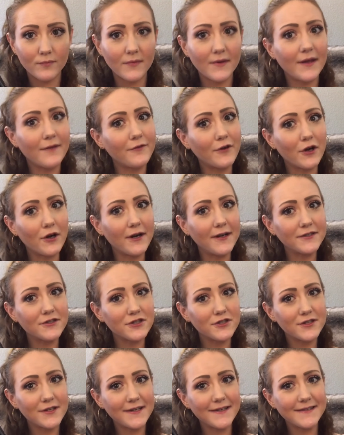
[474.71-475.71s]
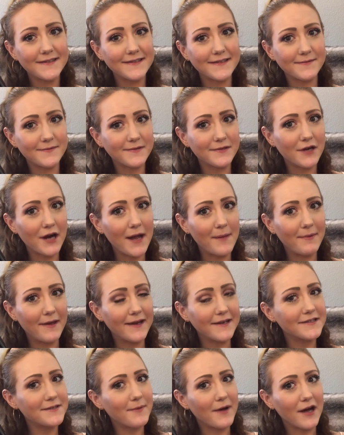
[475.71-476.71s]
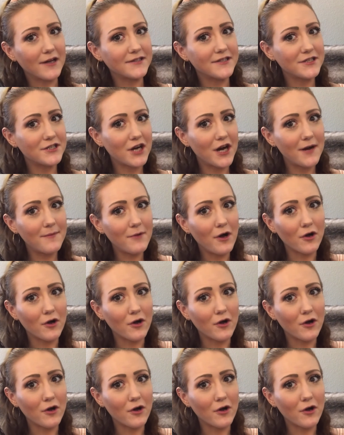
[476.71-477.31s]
If you're interested in subscribing to BOXYCHARM,